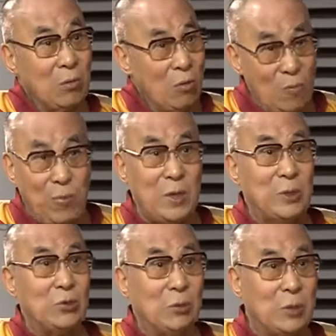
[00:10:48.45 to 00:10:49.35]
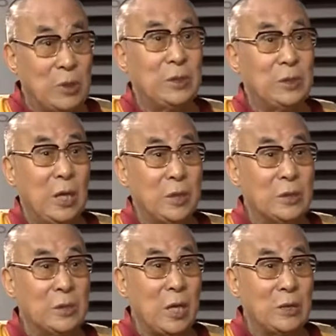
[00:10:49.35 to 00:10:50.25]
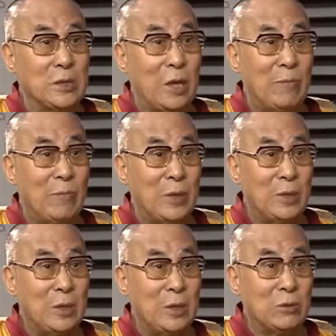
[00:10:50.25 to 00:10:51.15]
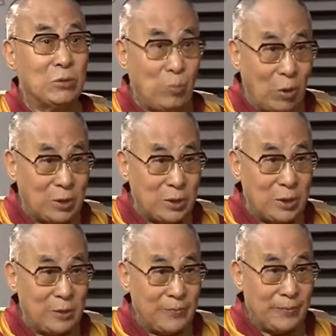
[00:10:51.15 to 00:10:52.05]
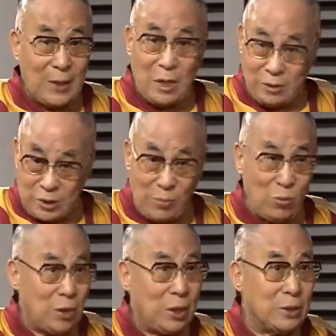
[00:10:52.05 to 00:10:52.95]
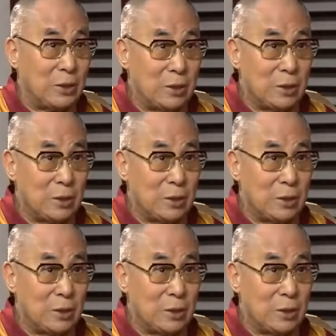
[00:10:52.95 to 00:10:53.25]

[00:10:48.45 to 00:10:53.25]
openly sort of criticize the Chinese government's policy and support us.